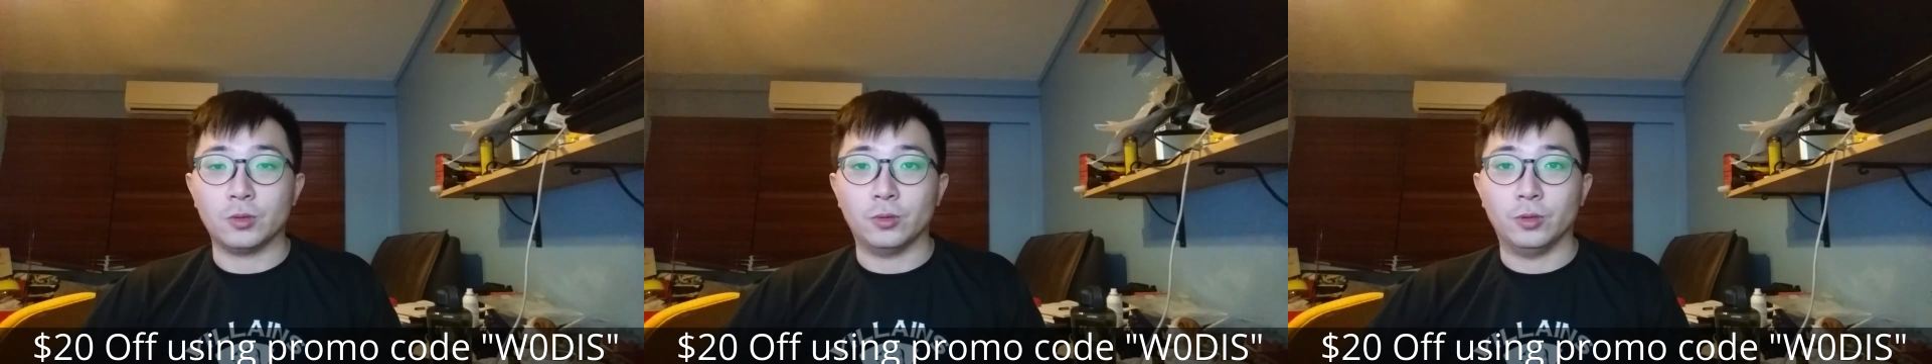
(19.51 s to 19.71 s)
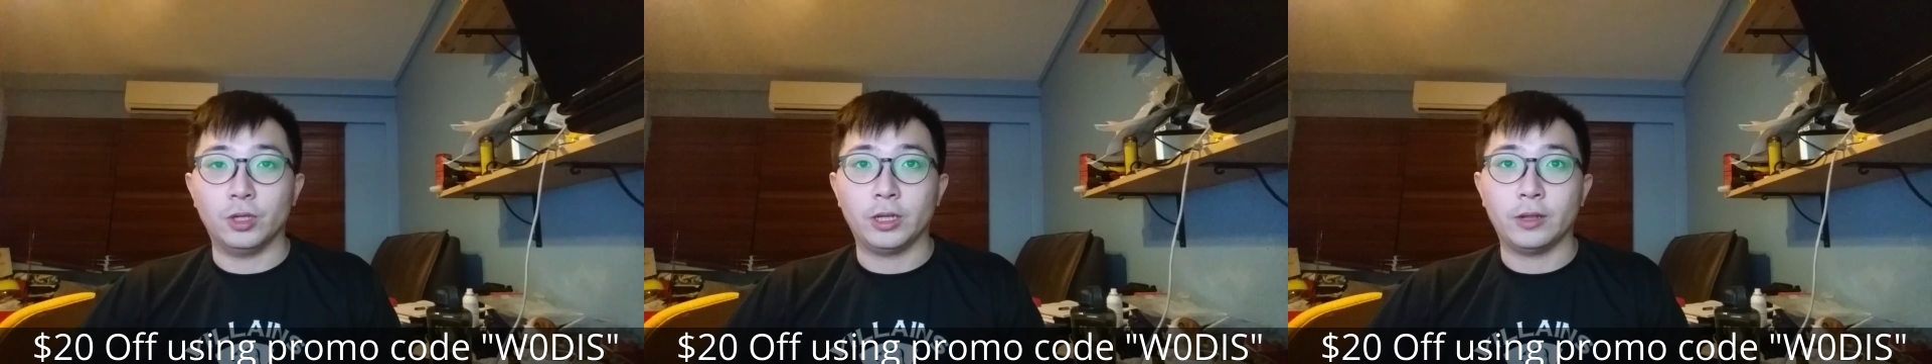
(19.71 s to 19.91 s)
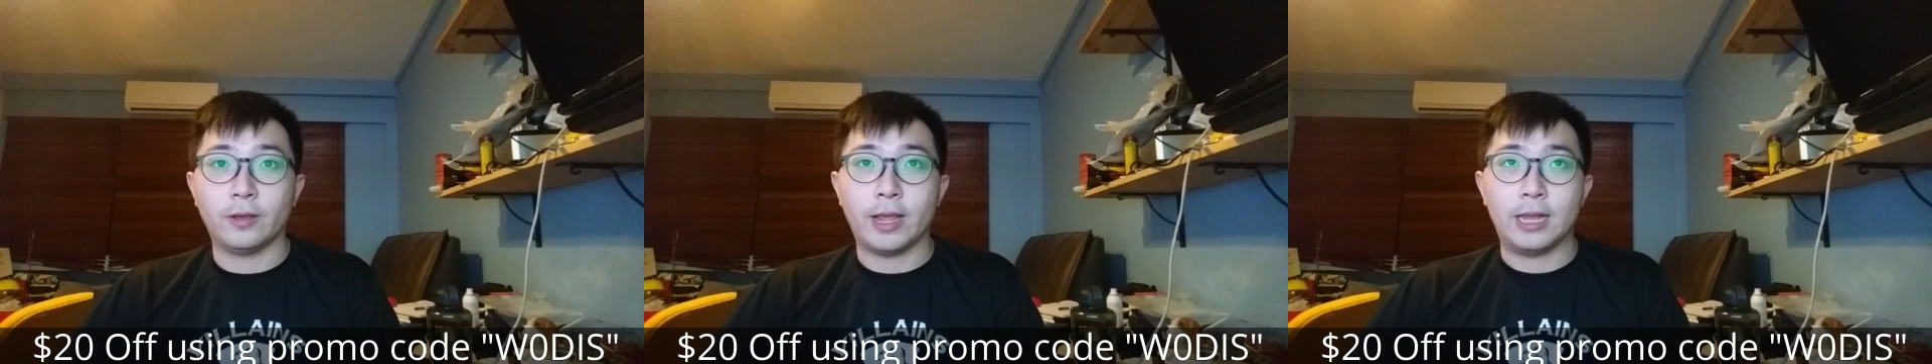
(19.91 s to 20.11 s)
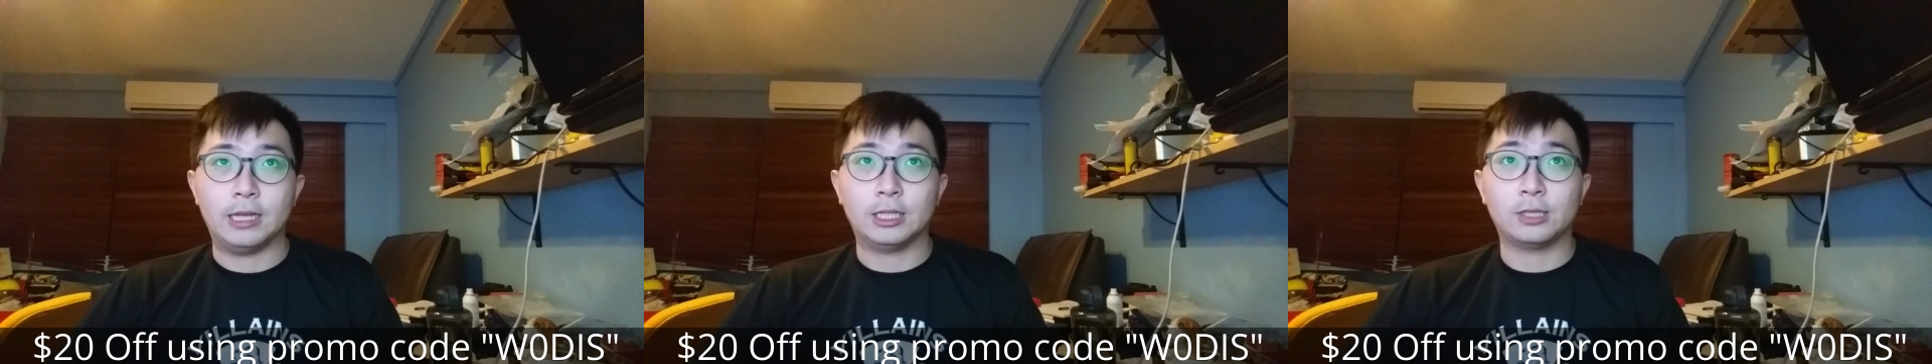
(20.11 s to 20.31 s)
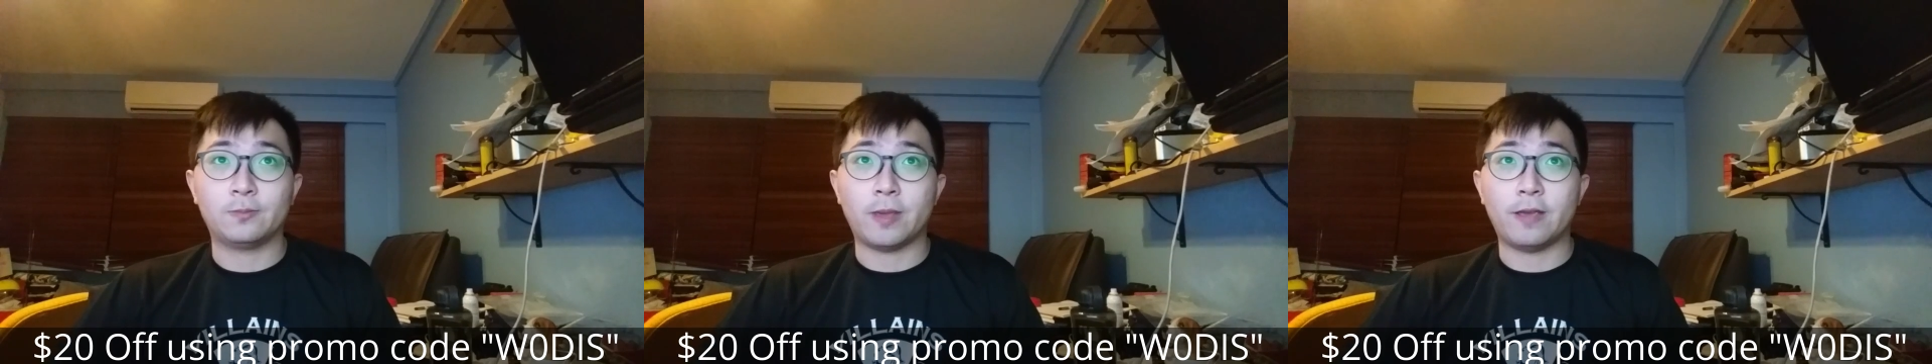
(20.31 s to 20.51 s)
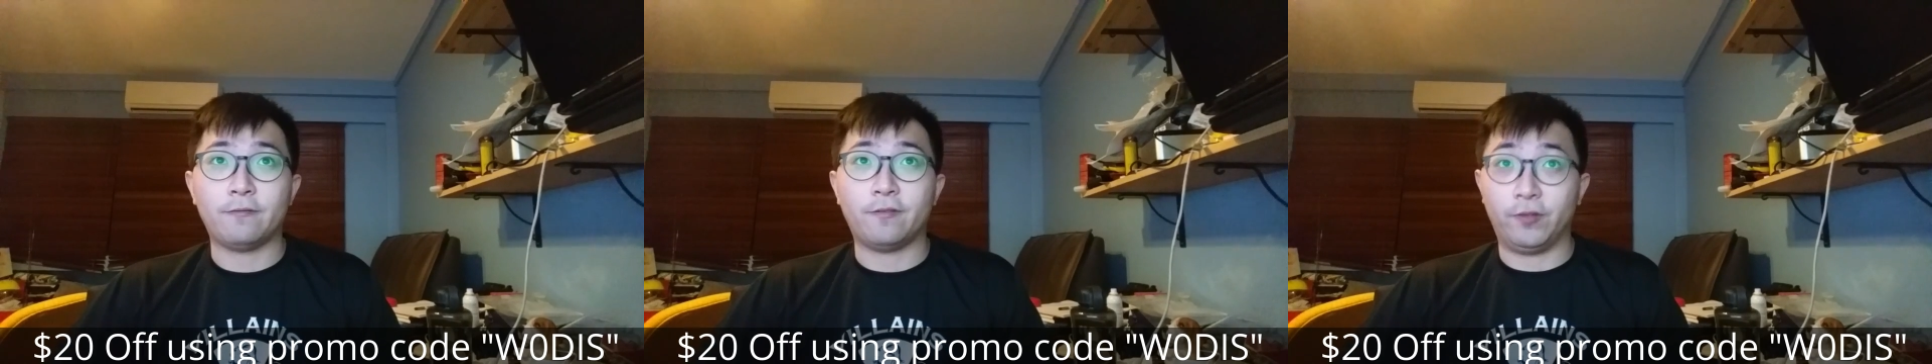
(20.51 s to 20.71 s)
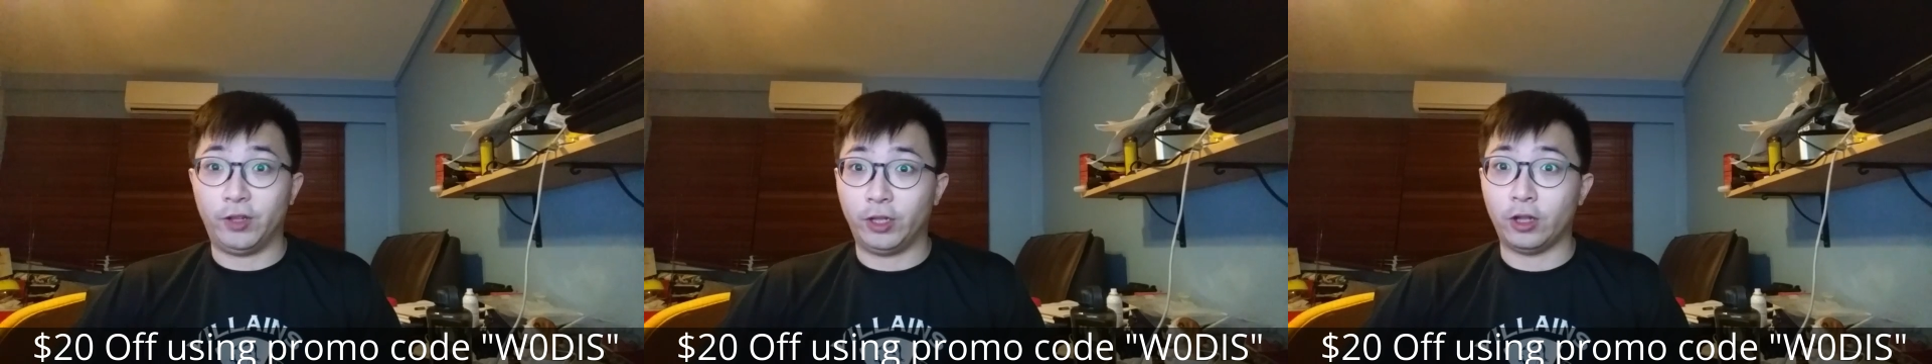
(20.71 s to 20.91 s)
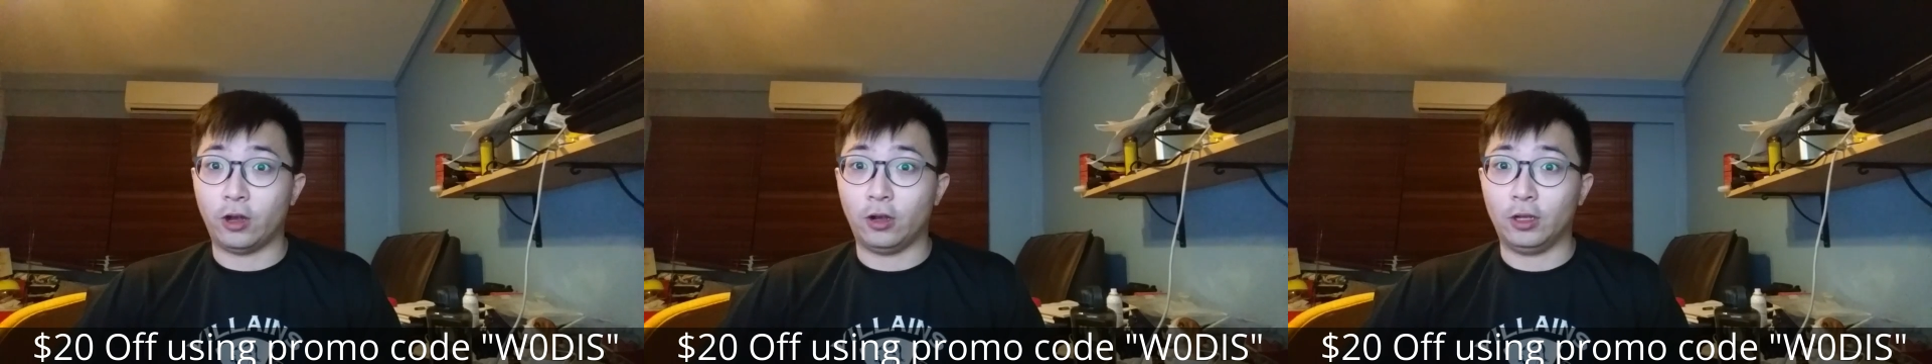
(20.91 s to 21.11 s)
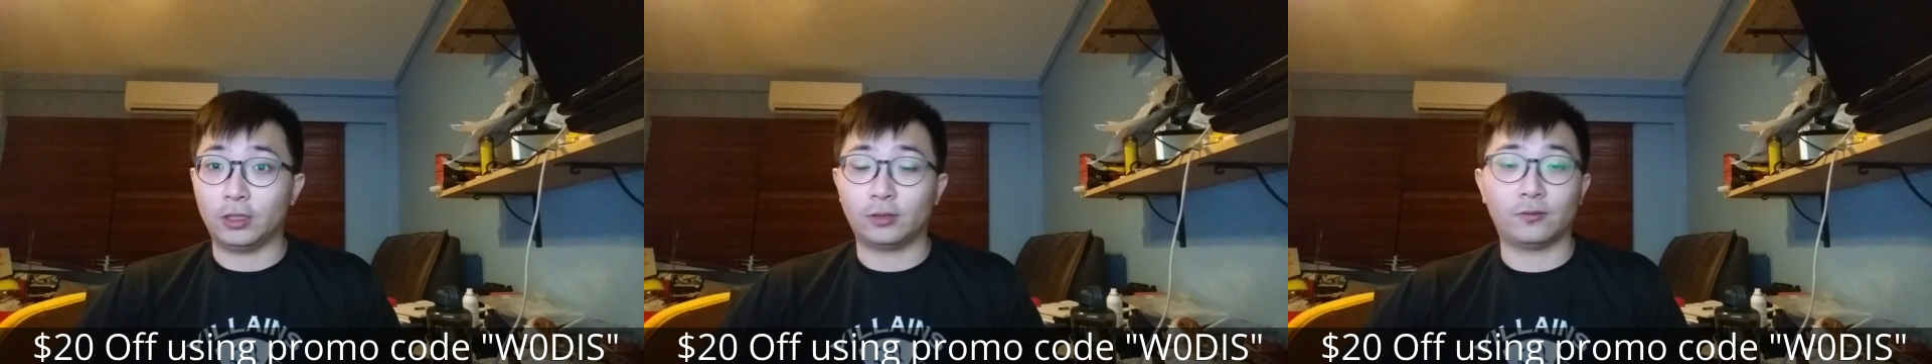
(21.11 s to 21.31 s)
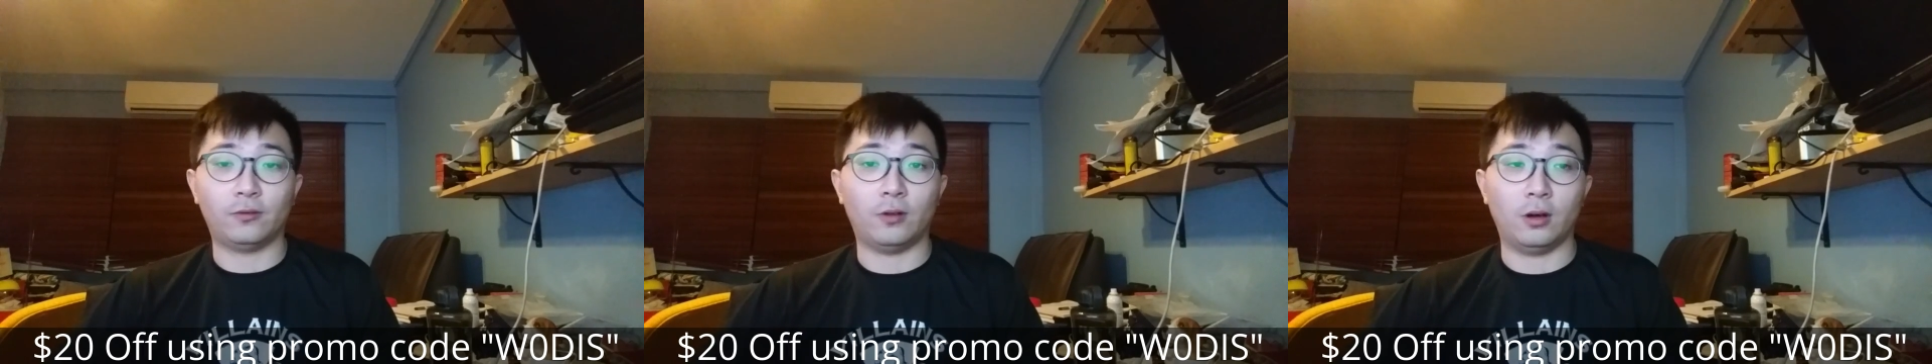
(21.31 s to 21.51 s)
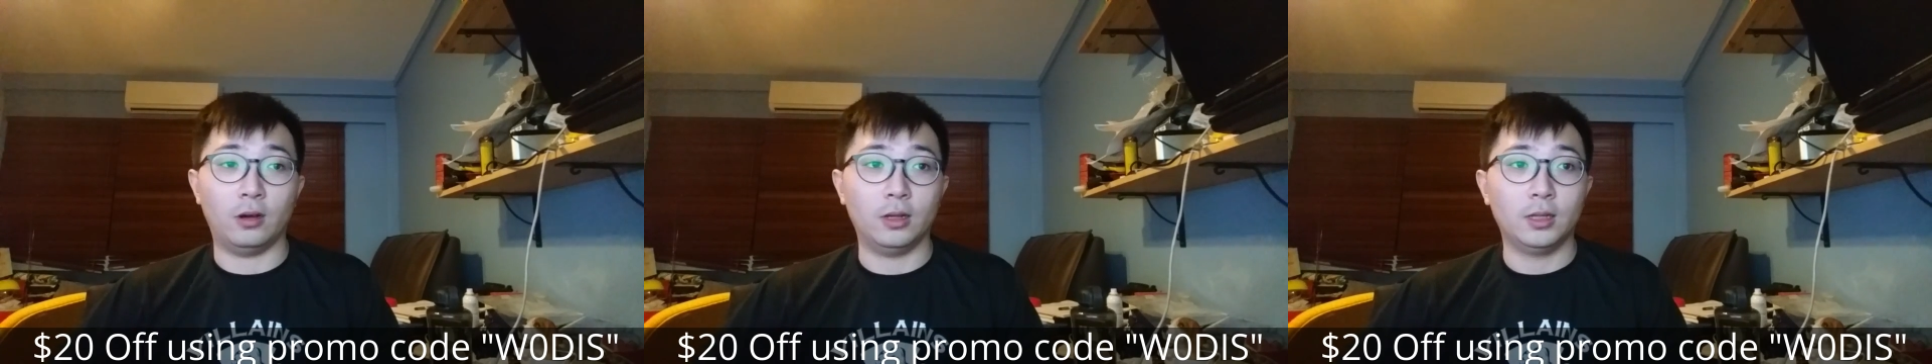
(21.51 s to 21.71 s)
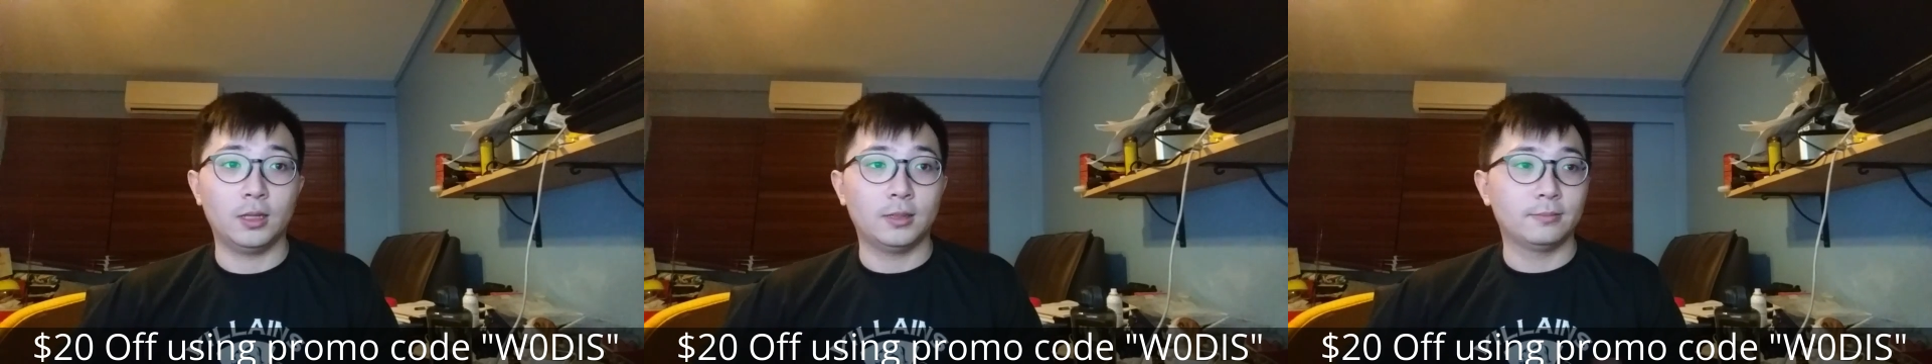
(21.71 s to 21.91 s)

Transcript: You need to at least spend $50 for